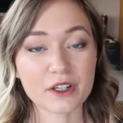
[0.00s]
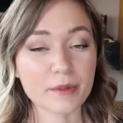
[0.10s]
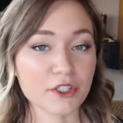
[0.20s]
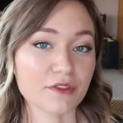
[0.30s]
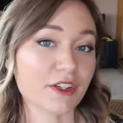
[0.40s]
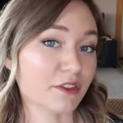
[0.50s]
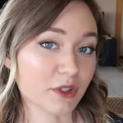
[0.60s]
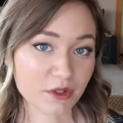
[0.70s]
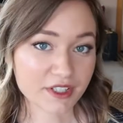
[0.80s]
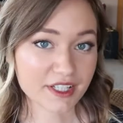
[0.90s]
a bunch of other
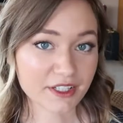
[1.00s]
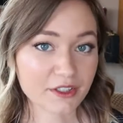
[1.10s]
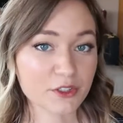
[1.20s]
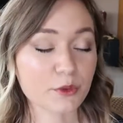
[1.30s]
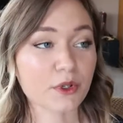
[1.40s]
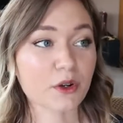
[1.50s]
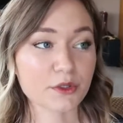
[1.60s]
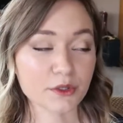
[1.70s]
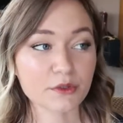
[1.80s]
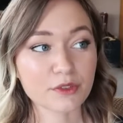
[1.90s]
volunteers who are
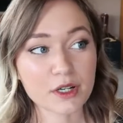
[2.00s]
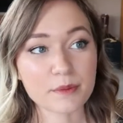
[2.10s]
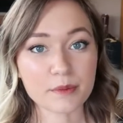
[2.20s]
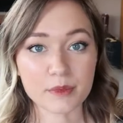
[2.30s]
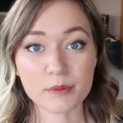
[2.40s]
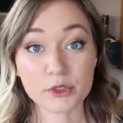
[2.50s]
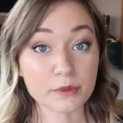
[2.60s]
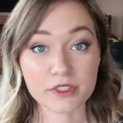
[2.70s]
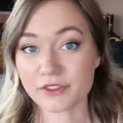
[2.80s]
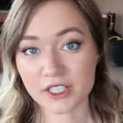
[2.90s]
also from
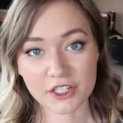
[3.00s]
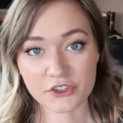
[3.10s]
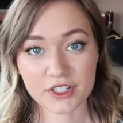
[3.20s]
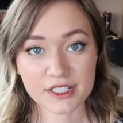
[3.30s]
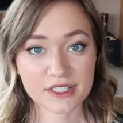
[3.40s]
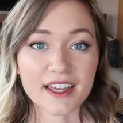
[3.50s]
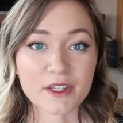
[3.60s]
multiple different countries.